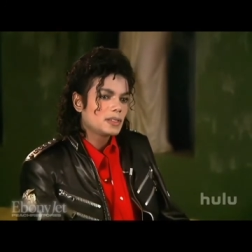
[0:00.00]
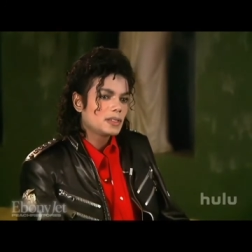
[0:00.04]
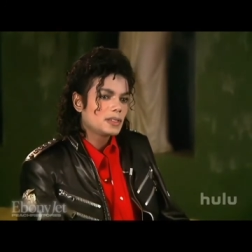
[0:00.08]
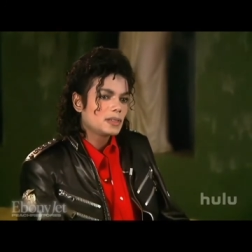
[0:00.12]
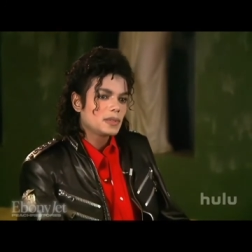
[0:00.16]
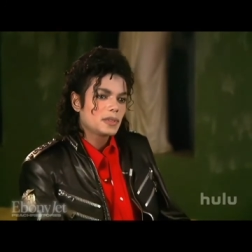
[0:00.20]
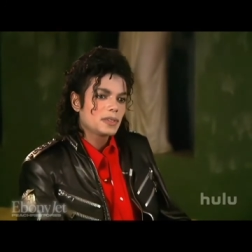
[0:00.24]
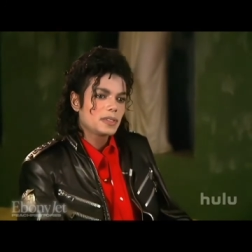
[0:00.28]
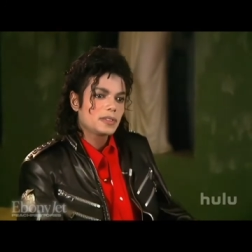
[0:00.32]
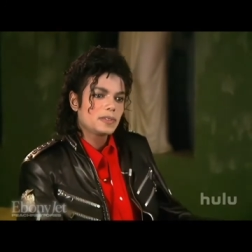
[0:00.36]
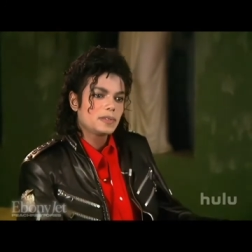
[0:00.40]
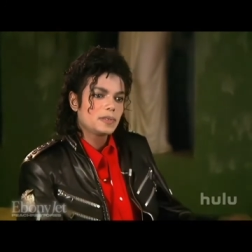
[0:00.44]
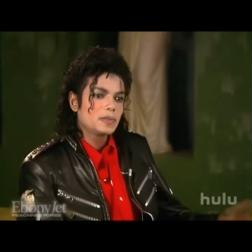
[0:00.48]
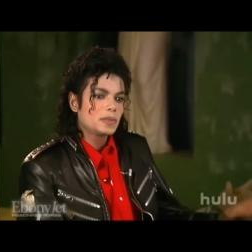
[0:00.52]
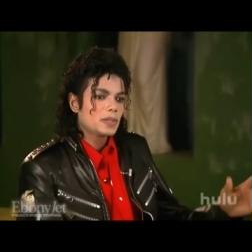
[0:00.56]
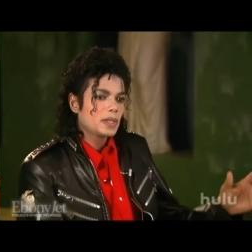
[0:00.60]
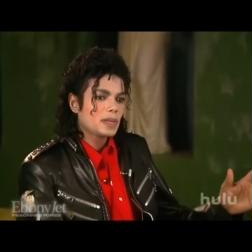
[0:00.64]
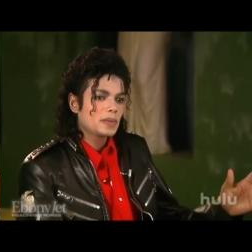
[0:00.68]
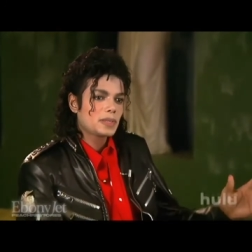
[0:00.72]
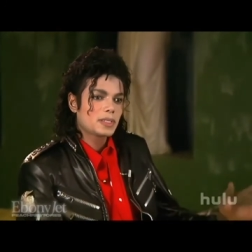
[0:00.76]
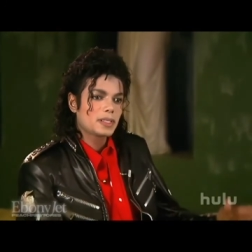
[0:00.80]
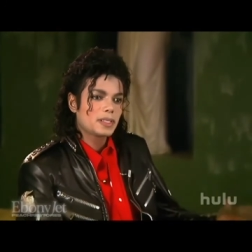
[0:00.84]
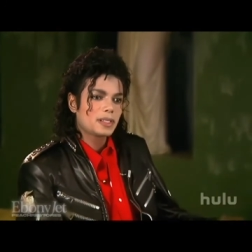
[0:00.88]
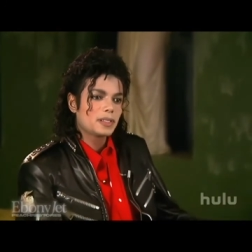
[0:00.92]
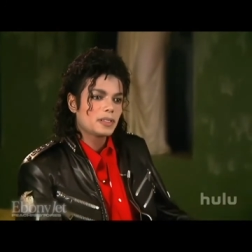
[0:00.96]
Even when I was
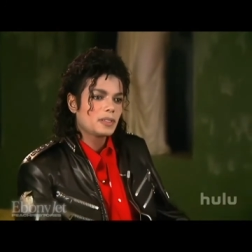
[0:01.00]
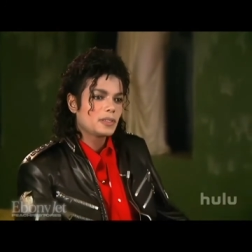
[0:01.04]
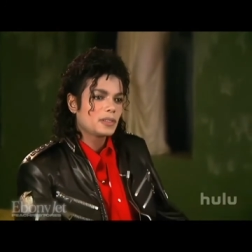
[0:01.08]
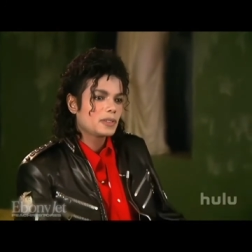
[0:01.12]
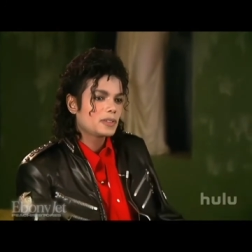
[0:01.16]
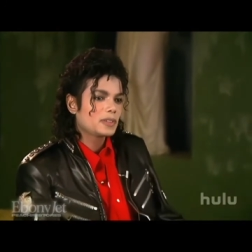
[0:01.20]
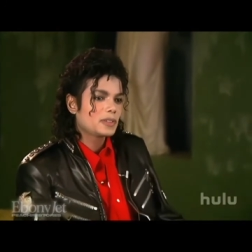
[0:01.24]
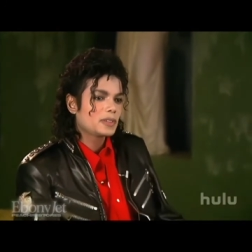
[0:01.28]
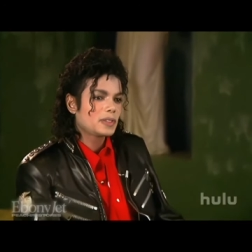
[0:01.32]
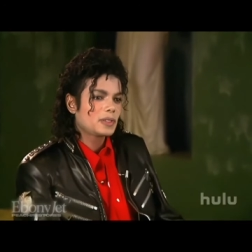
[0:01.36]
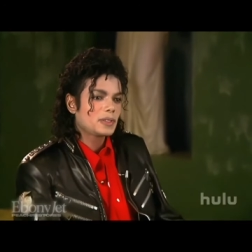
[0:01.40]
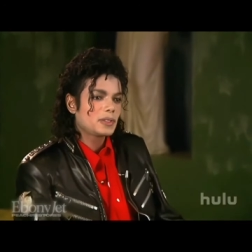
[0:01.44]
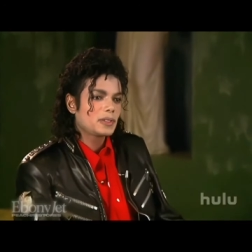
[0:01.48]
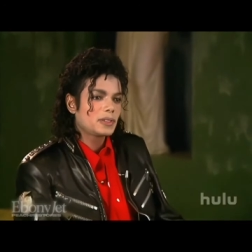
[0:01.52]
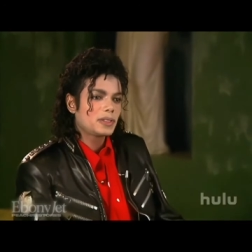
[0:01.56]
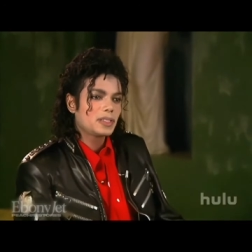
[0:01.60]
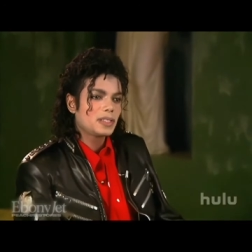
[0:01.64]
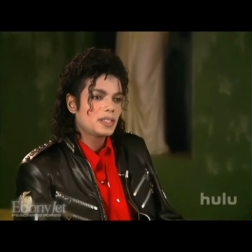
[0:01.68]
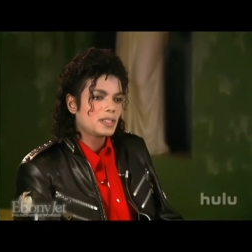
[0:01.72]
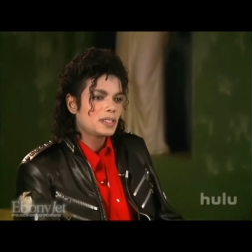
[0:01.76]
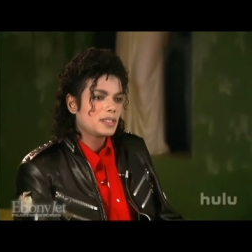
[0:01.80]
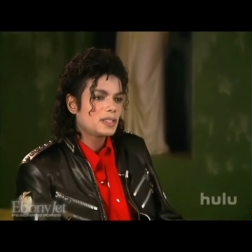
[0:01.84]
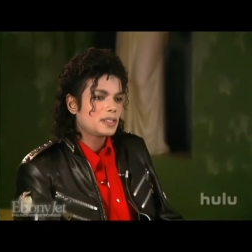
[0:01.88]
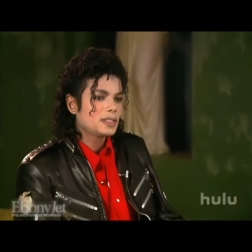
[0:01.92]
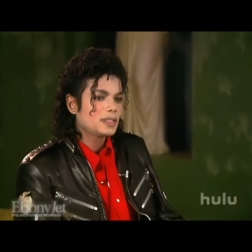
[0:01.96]
little, 13,
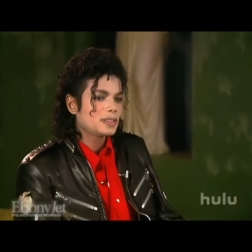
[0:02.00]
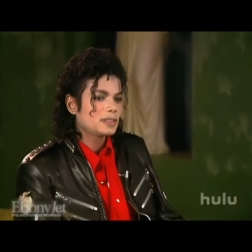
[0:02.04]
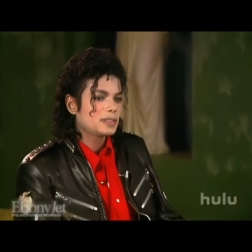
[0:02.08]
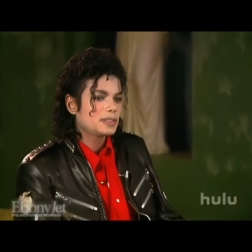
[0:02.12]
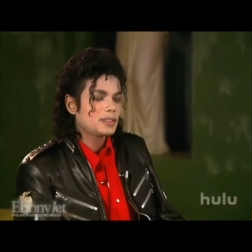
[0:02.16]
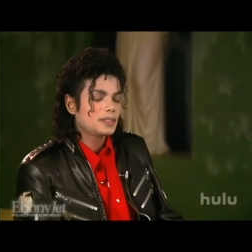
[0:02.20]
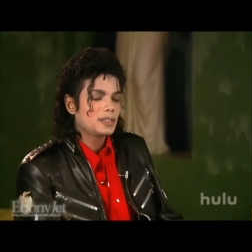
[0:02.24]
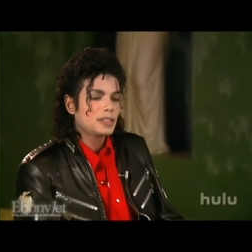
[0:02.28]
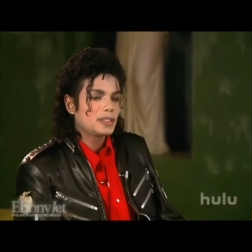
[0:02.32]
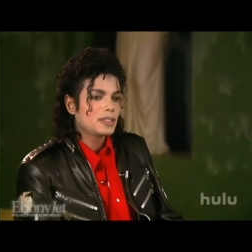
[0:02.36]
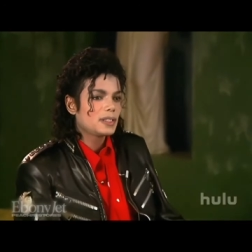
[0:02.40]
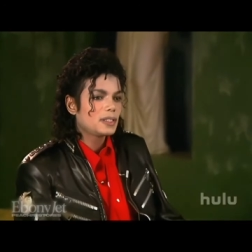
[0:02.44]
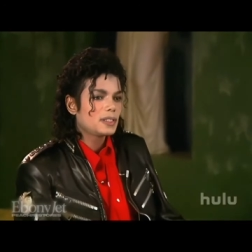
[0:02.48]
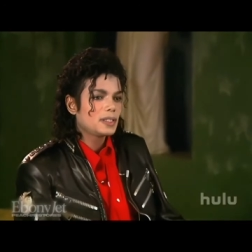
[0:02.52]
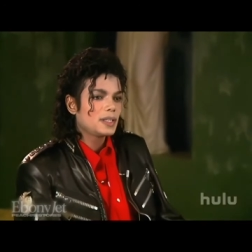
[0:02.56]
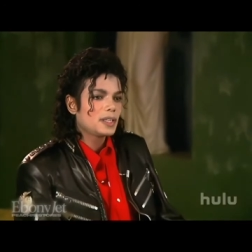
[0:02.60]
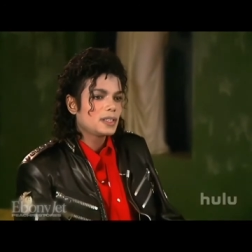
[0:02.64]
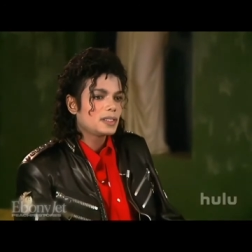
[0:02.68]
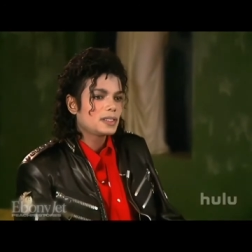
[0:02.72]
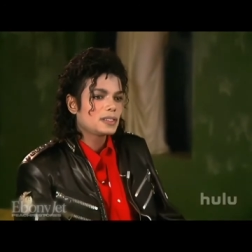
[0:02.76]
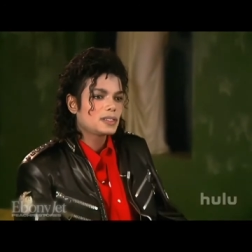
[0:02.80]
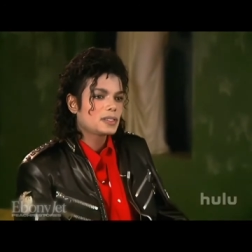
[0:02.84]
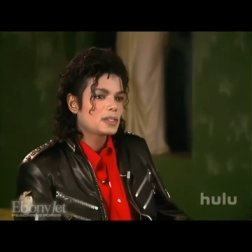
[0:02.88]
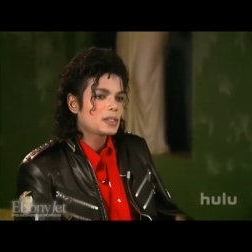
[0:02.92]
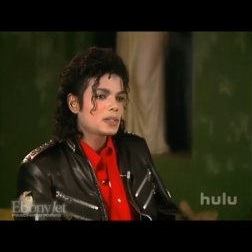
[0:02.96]

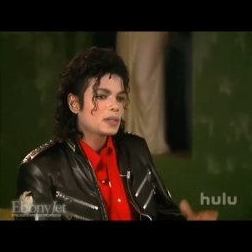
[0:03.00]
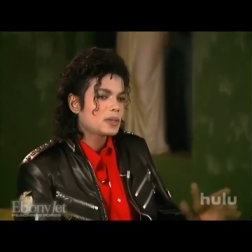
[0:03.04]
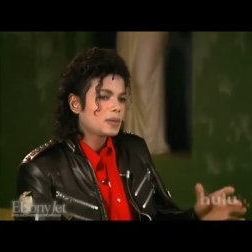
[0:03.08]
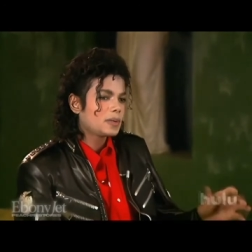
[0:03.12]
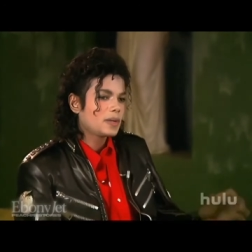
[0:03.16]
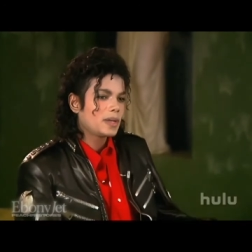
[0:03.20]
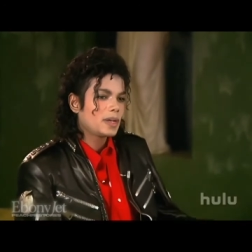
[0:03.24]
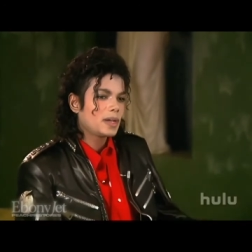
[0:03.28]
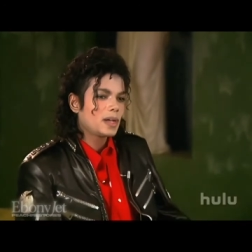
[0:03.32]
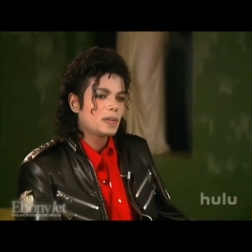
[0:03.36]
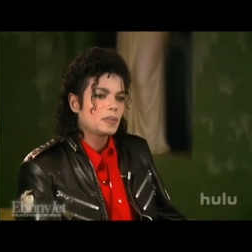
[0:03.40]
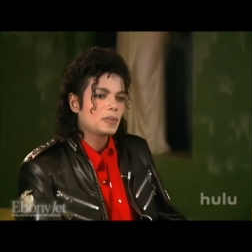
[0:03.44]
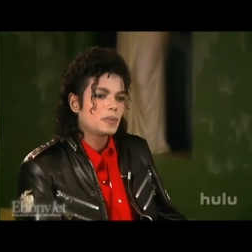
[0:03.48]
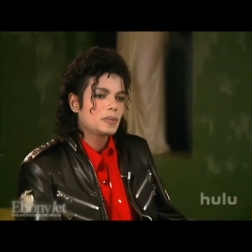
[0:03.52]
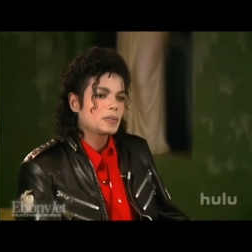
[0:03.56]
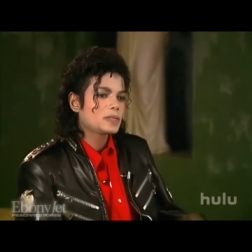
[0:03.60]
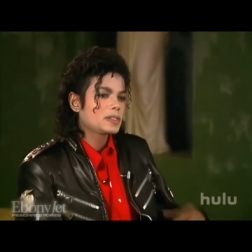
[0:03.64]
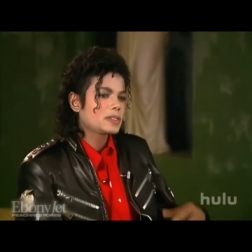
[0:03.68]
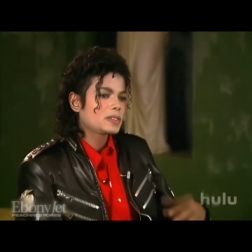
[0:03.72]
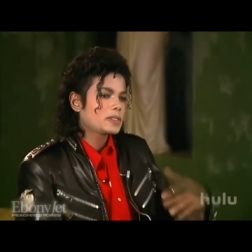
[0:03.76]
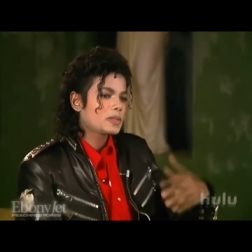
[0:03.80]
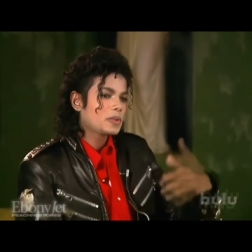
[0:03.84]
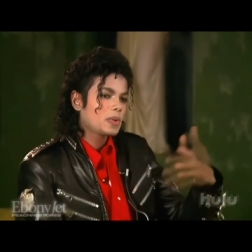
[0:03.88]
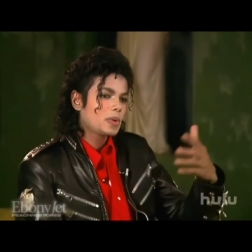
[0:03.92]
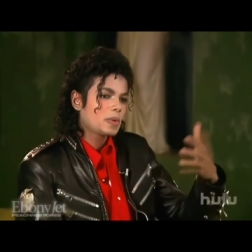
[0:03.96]
solo albums and
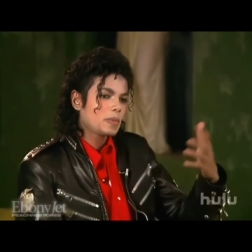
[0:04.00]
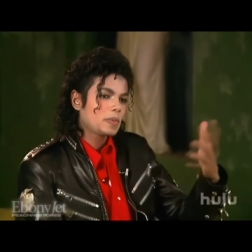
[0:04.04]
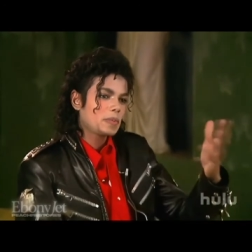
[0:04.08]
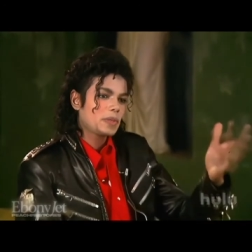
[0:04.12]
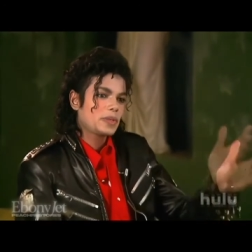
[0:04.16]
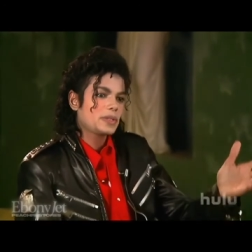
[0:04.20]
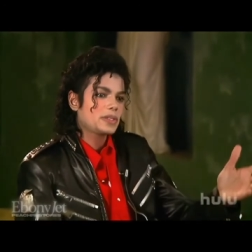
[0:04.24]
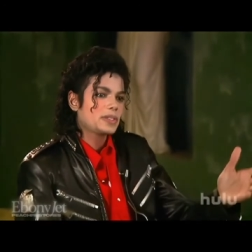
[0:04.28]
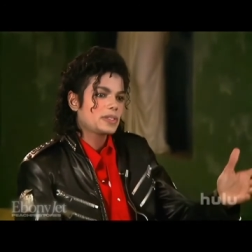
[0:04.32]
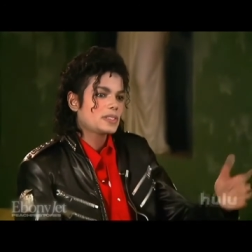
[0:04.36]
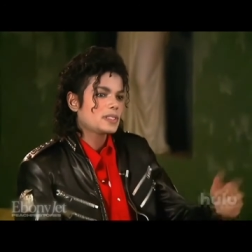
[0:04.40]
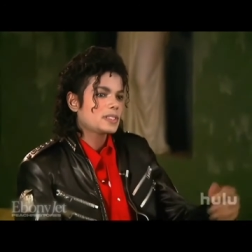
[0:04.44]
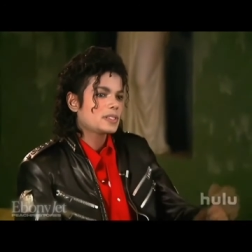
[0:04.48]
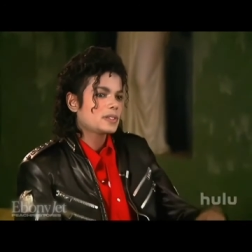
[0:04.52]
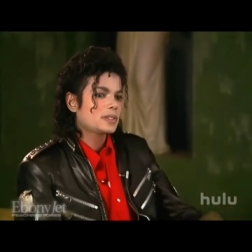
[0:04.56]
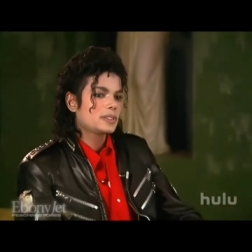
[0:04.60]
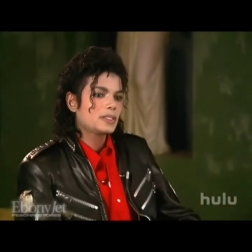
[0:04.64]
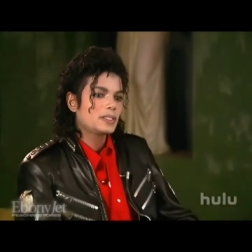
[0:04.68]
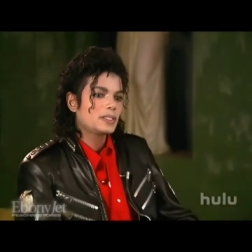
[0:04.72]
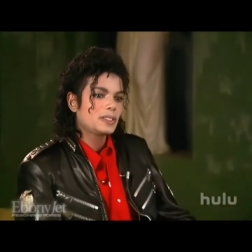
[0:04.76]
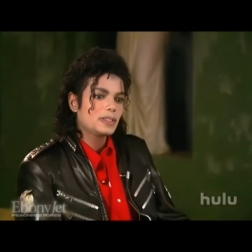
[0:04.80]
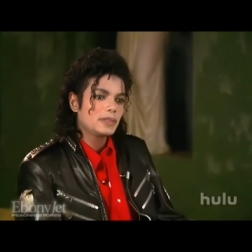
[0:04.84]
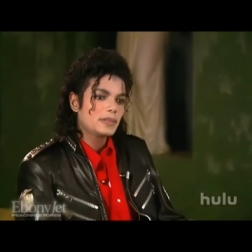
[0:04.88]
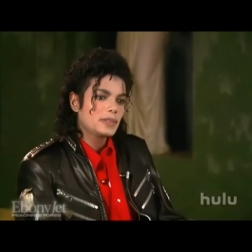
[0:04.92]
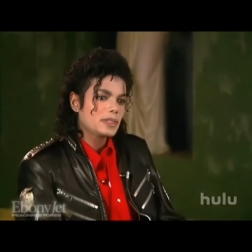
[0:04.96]
solo appearances on
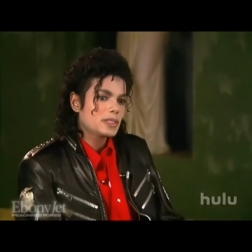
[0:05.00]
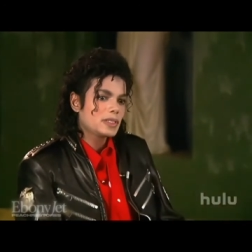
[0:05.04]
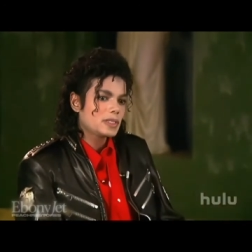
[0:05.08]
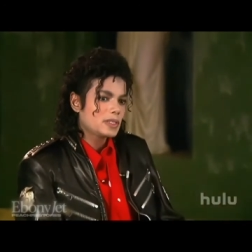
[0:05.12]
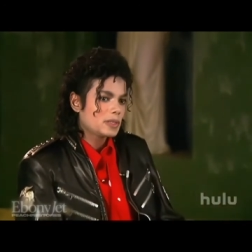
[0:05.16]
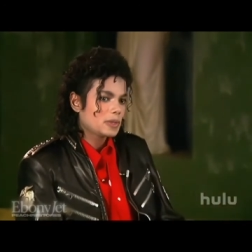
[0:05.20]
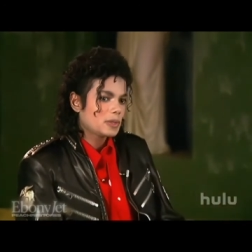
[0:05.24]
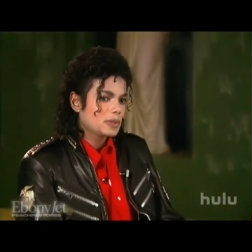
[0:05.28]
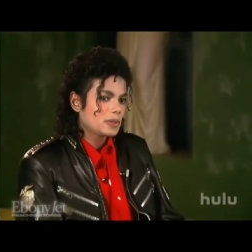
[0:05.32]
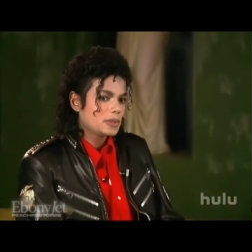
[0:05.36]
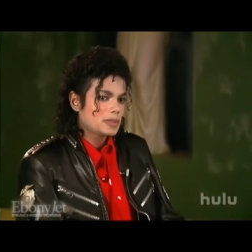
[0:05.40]
TV shows,